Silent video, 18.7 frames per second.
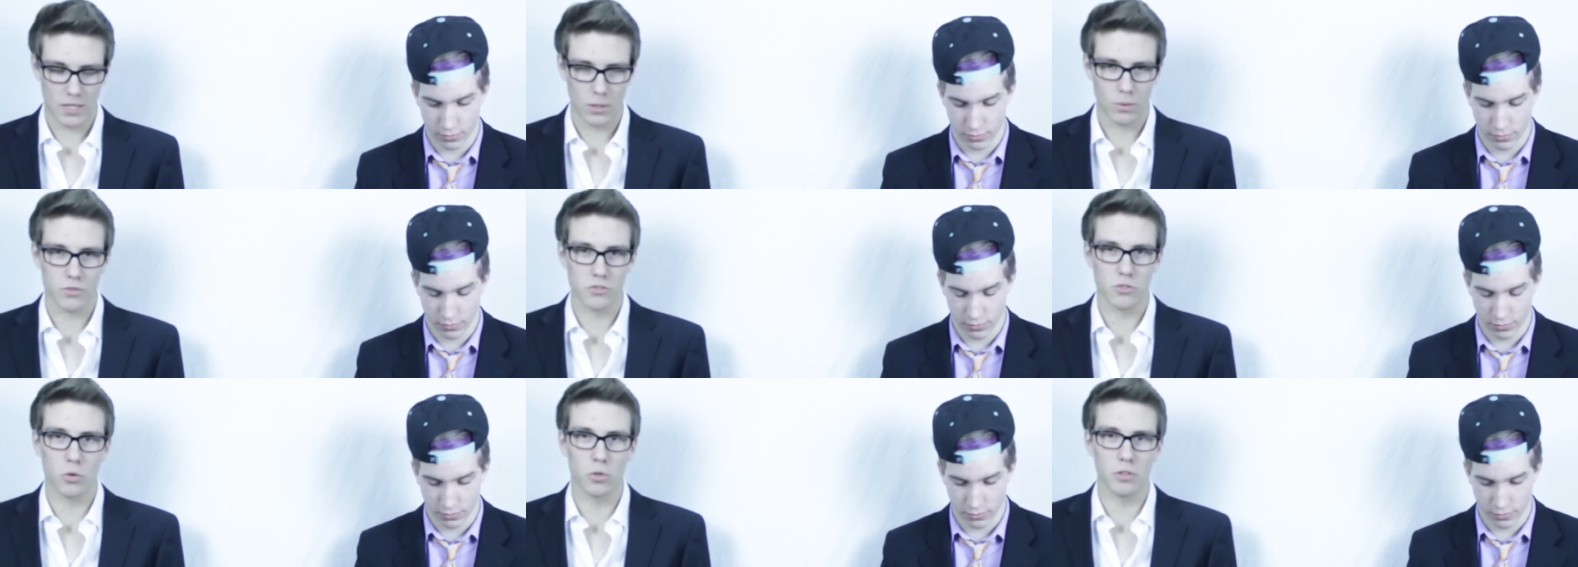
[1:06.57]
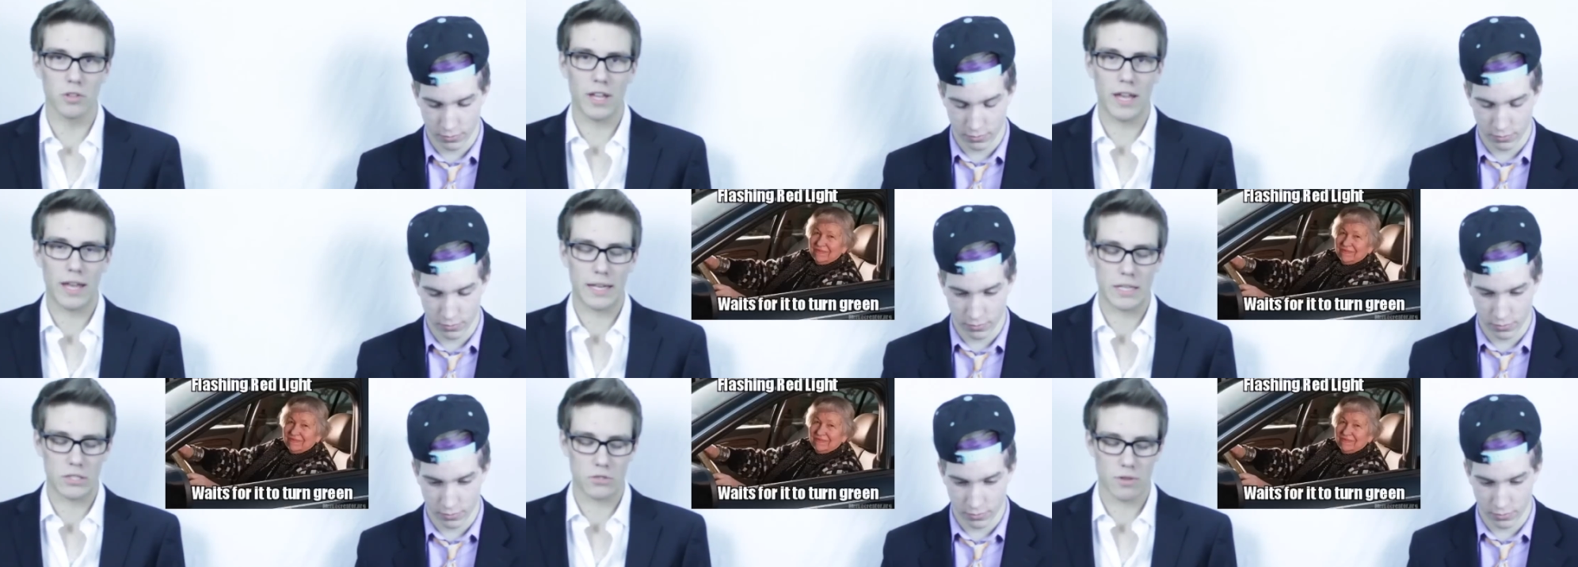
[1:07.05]
Speaker 1: There was an old
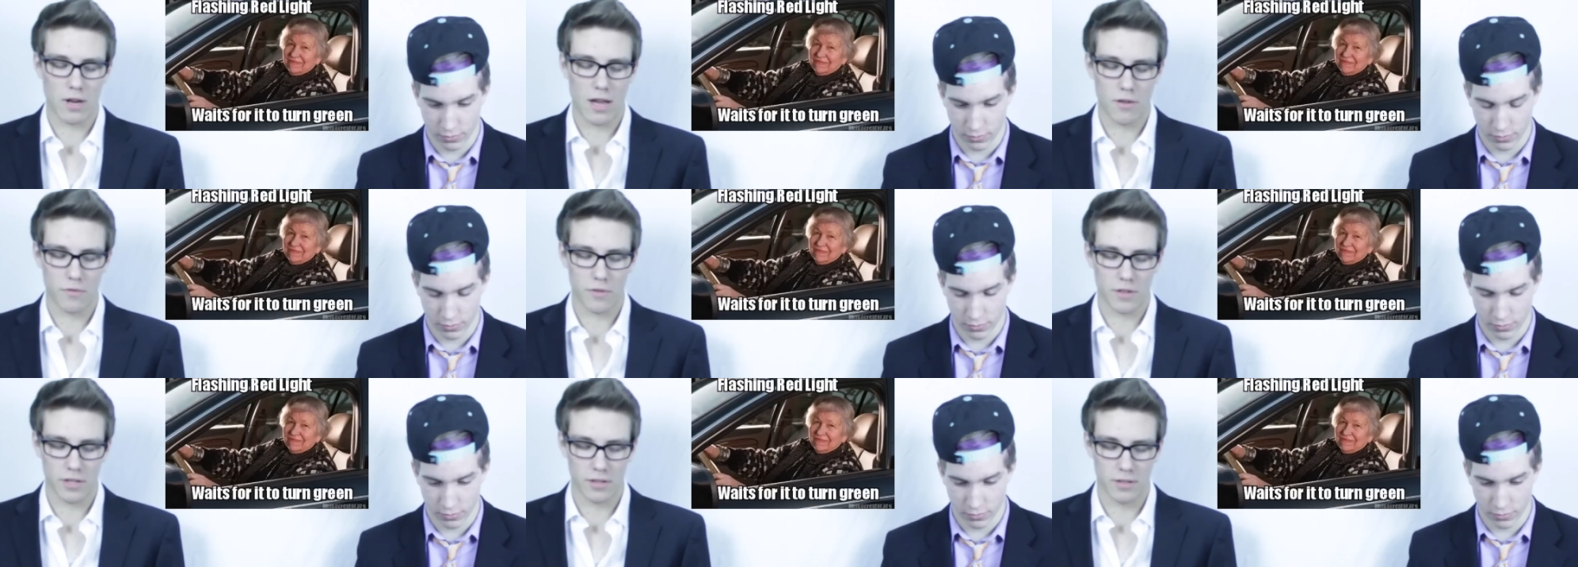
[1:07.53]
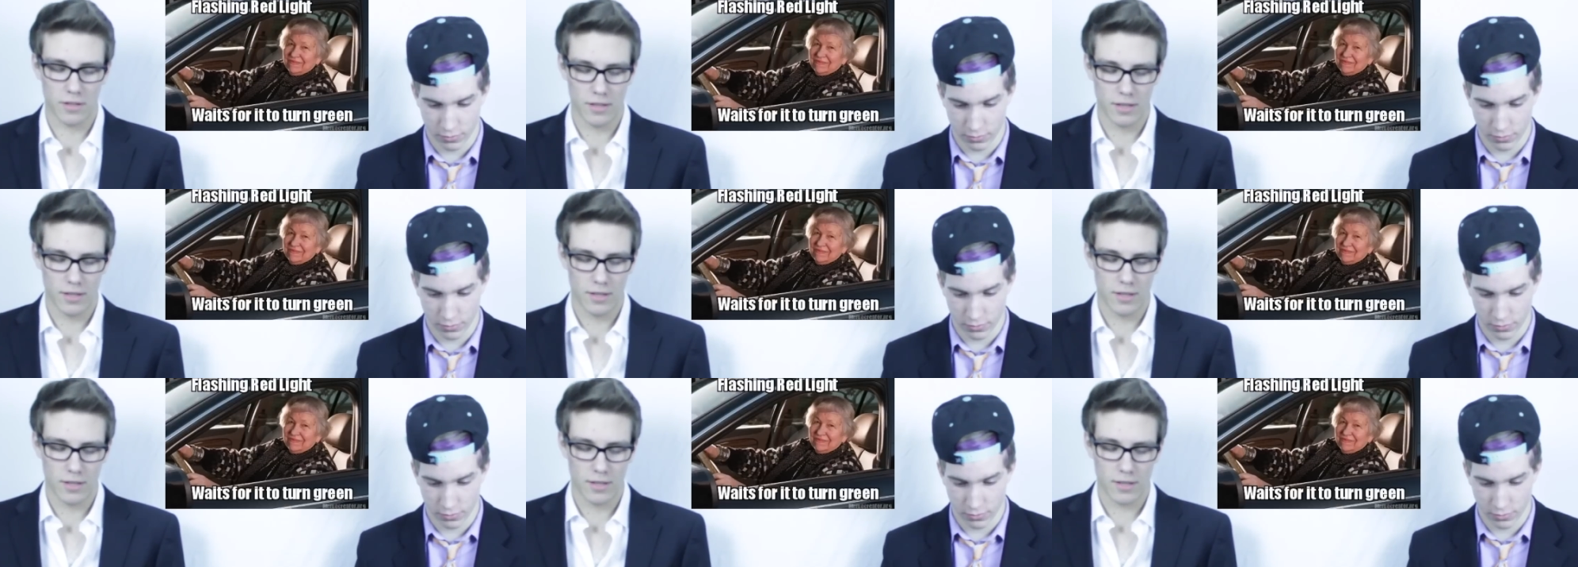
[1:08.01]
lady driving
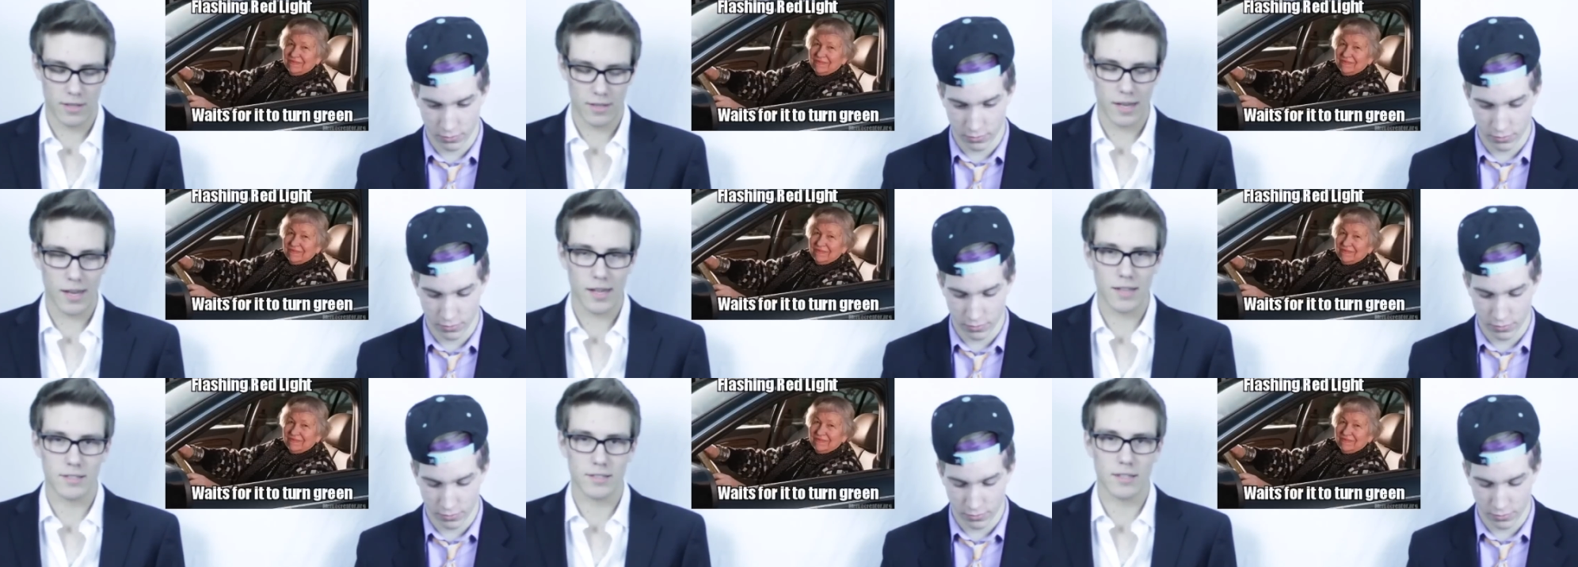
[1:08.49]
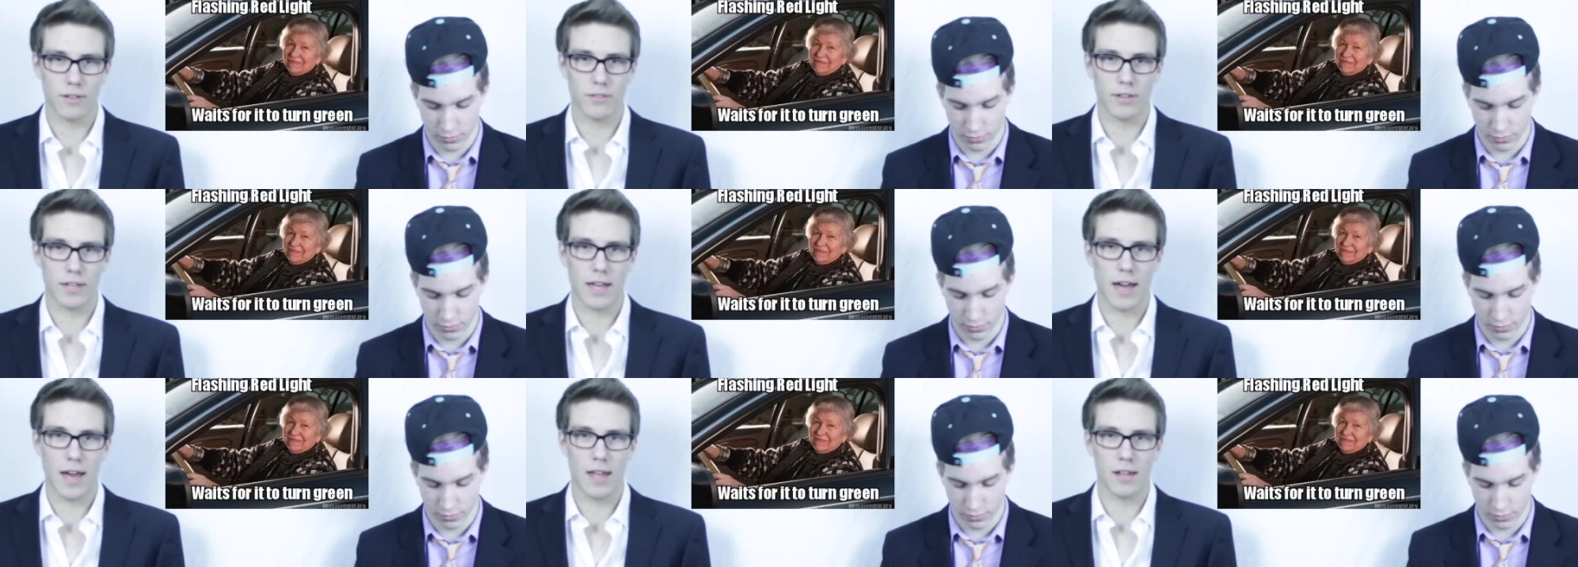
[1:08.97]
an
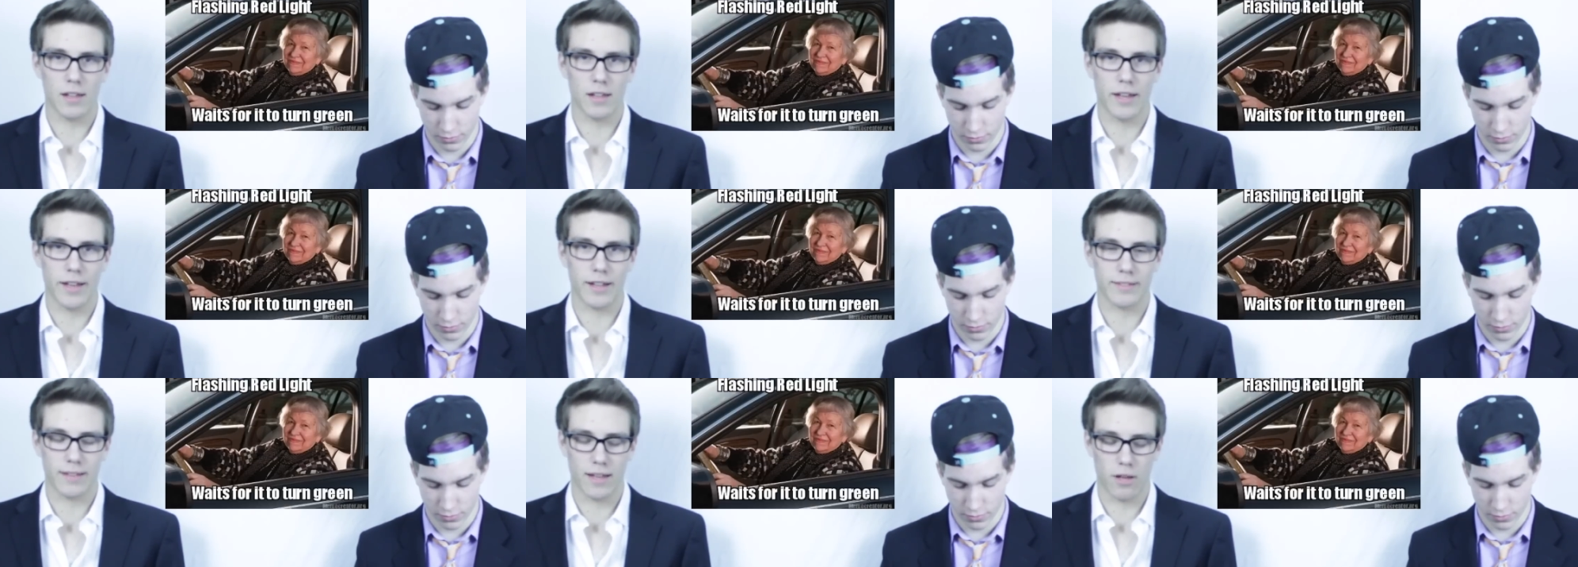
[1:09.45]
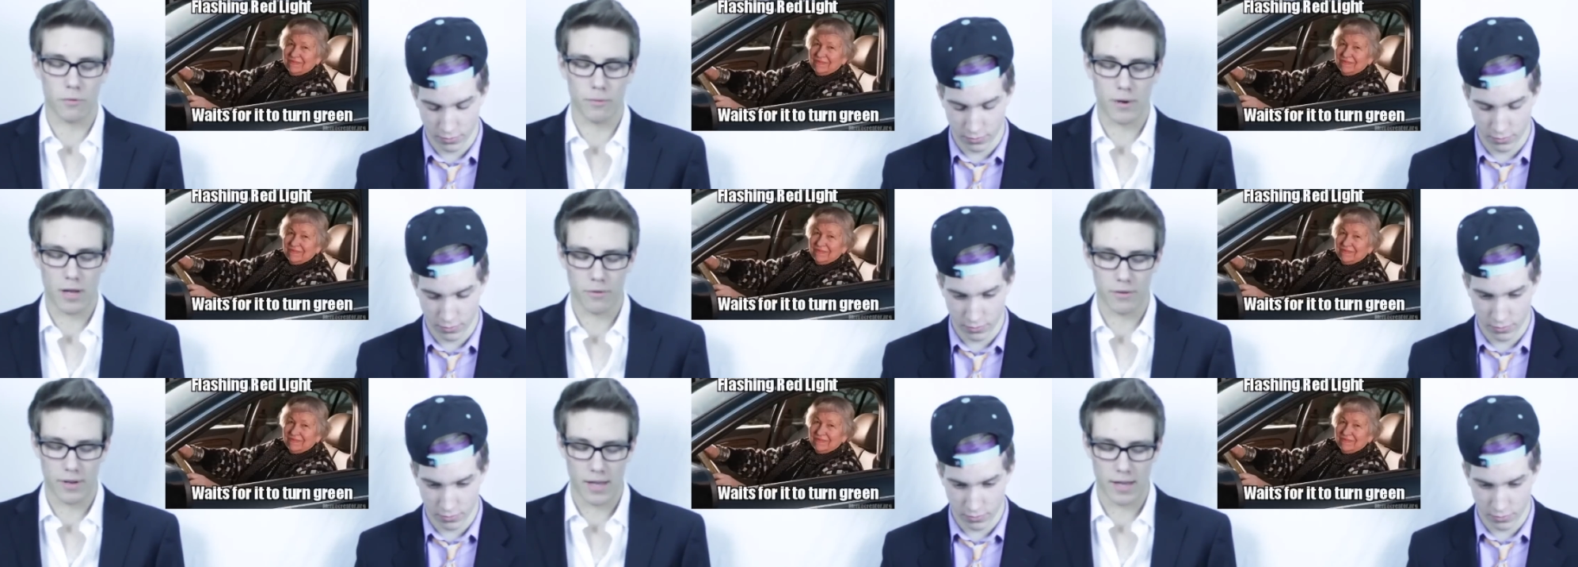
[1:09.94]
87 Cadillac down
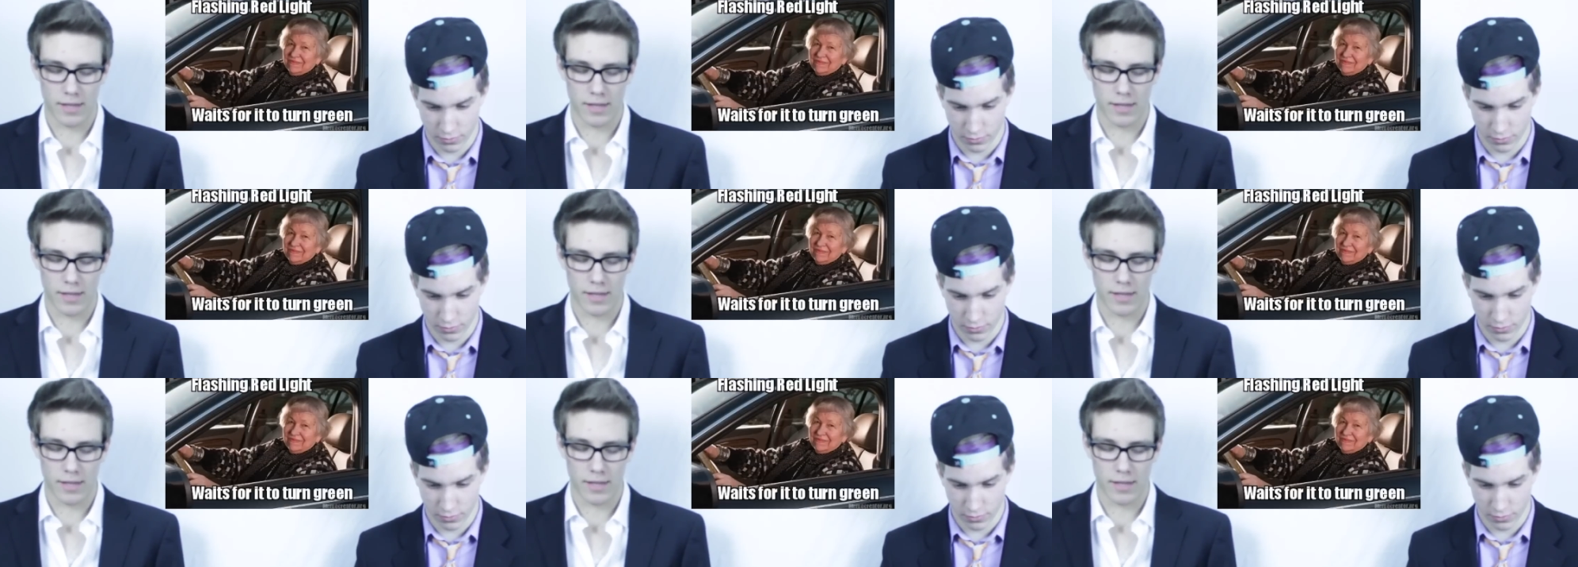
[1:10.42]
Route